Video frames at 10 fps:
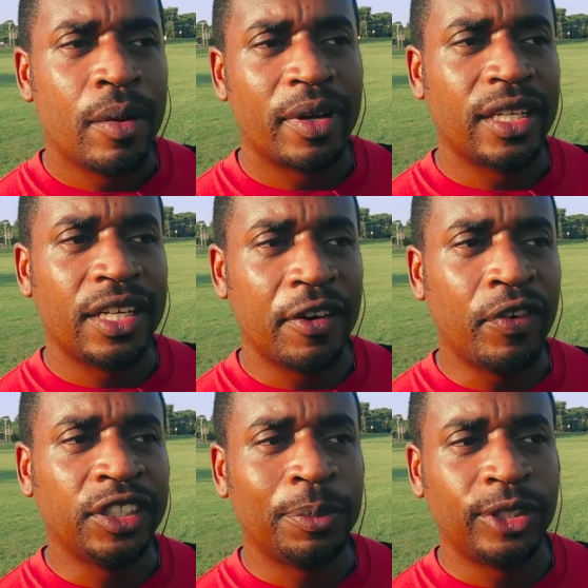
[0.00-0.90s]
but the
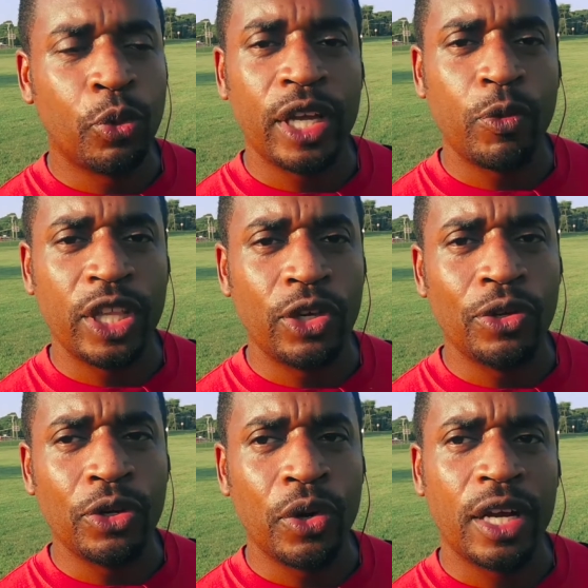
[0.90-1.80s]
difference between when you
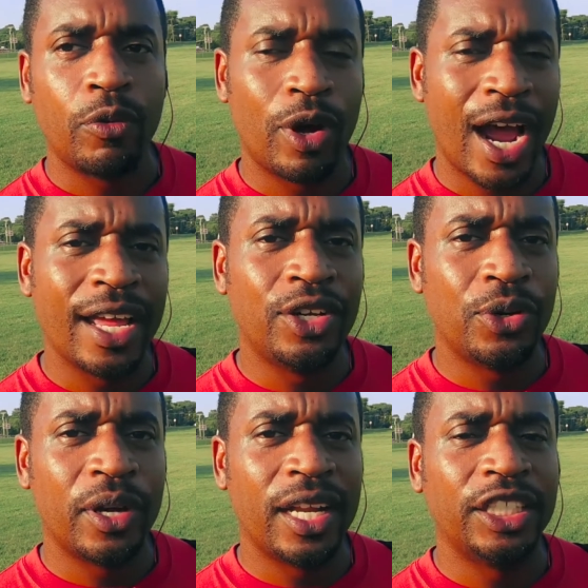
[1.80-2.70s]
do it and when I
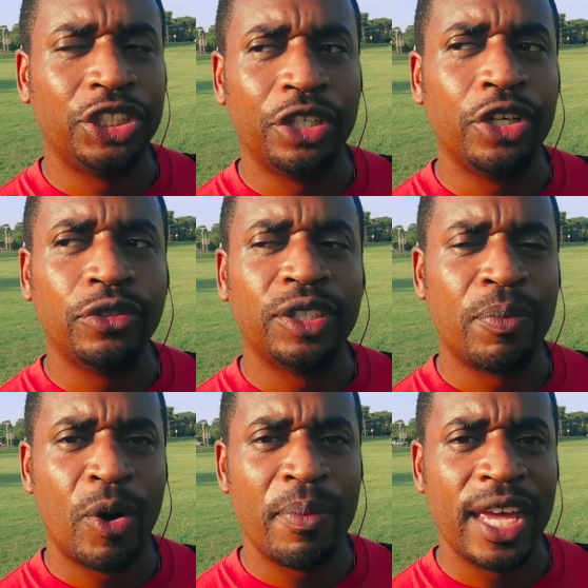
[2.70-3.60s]
do it is you're using
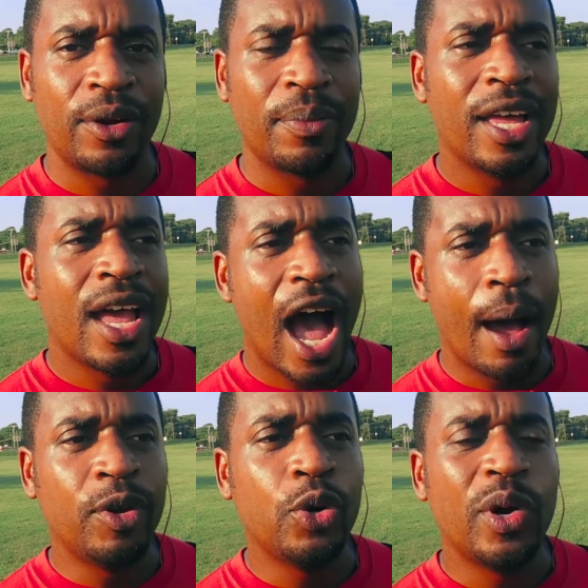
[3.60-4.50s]
momentum.
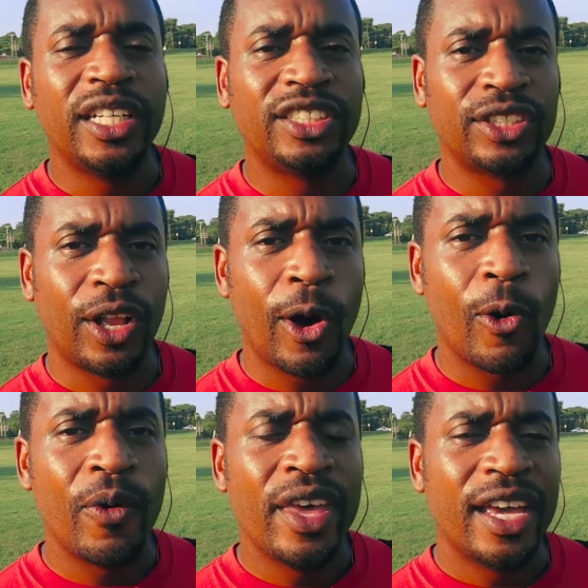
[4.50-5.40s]
I'm doing it
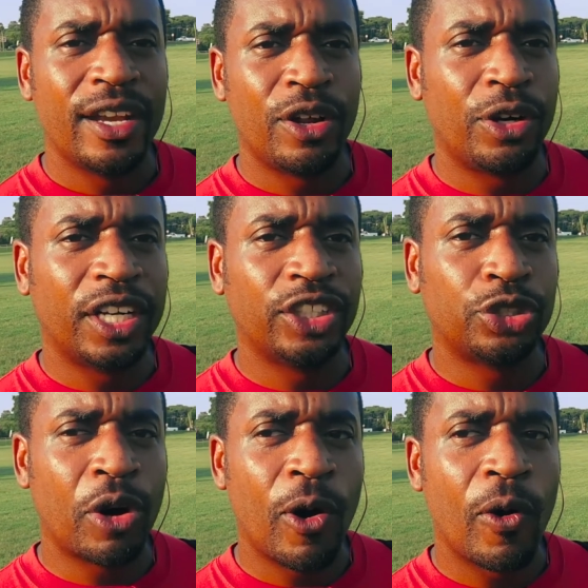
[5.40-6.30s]
slow and under
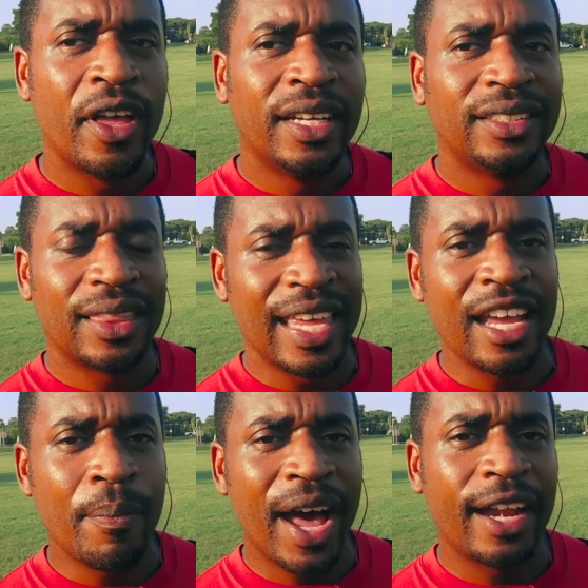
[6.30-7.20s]
control. So think
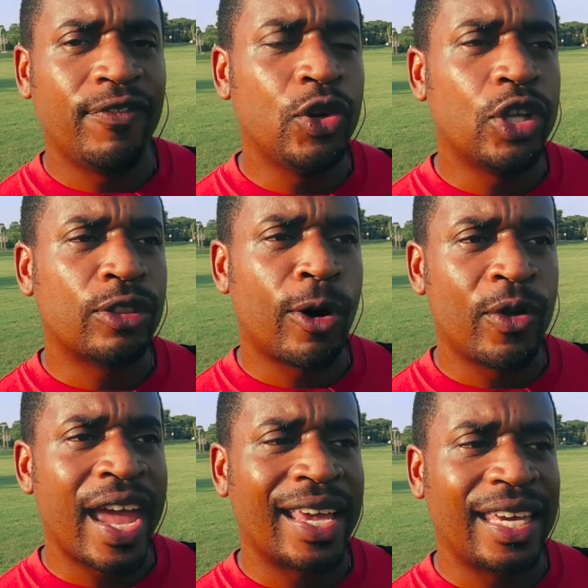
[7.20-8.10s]
about, if you can throw
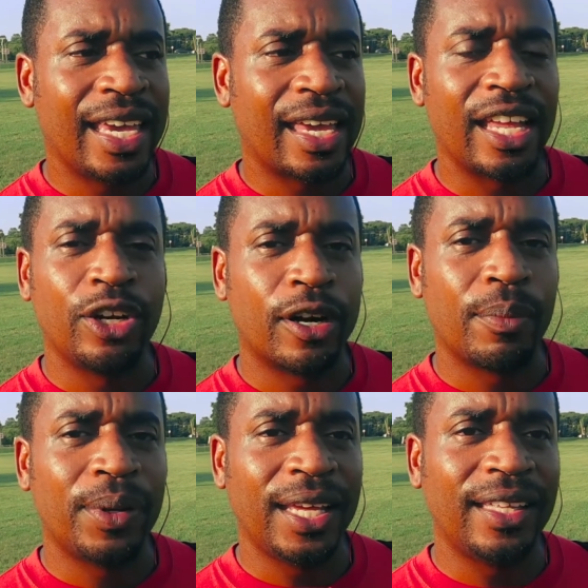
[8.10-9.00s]
that kick and you're
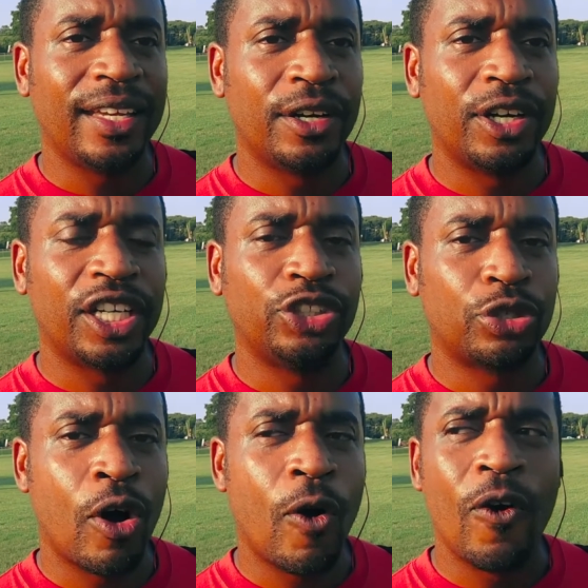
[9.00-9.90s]
completely under
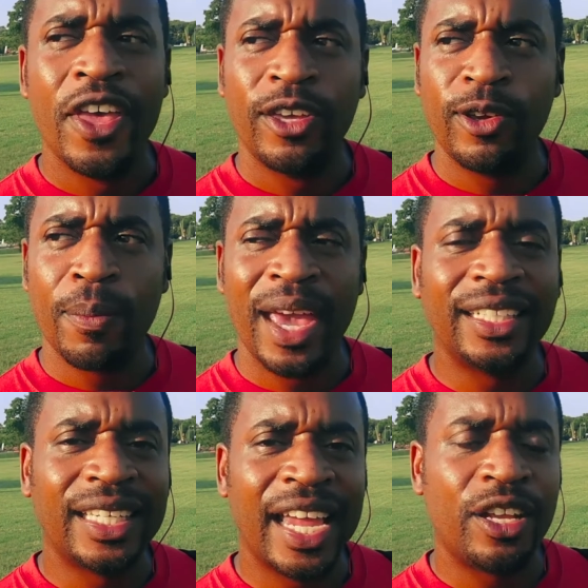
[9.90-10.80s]
control, you can
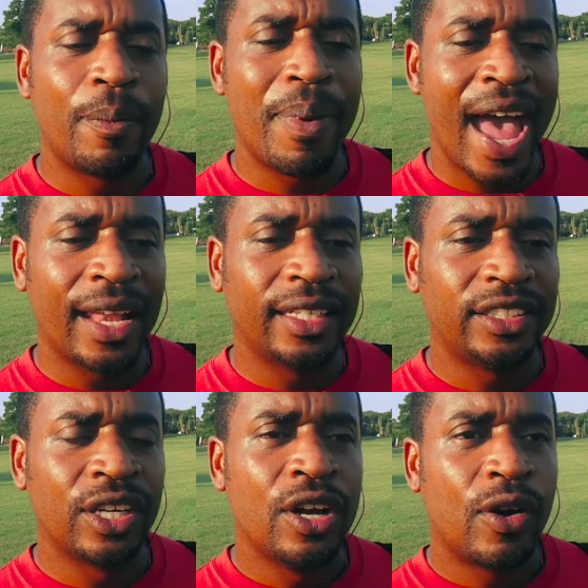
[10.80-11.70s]
maintain your
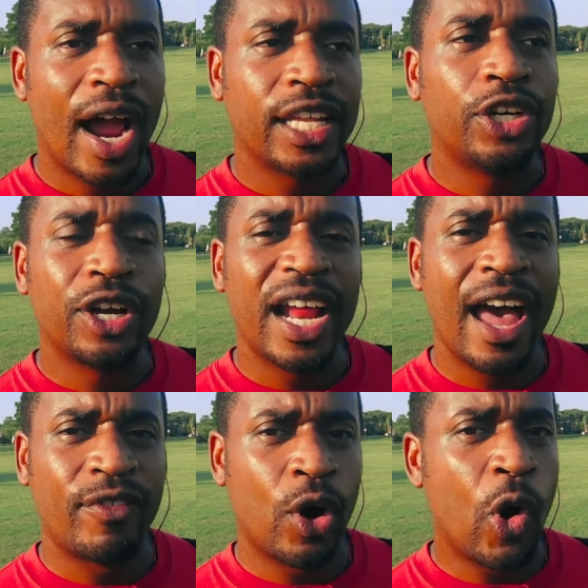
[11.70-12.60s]
balance, right? You're going to
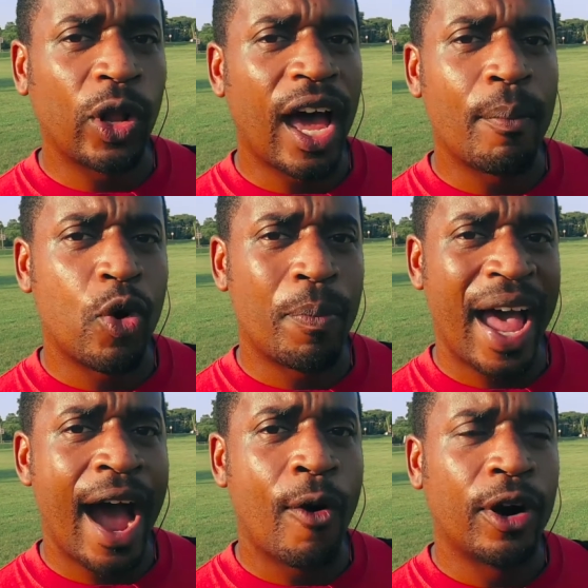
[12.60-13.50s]
have a whole lot more
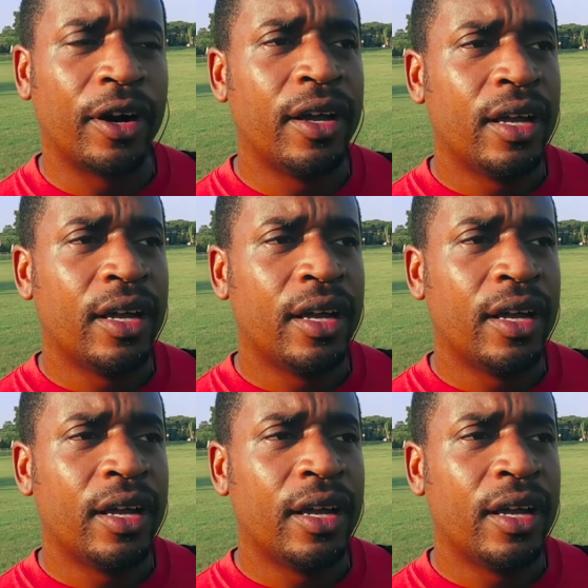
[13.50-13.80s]
power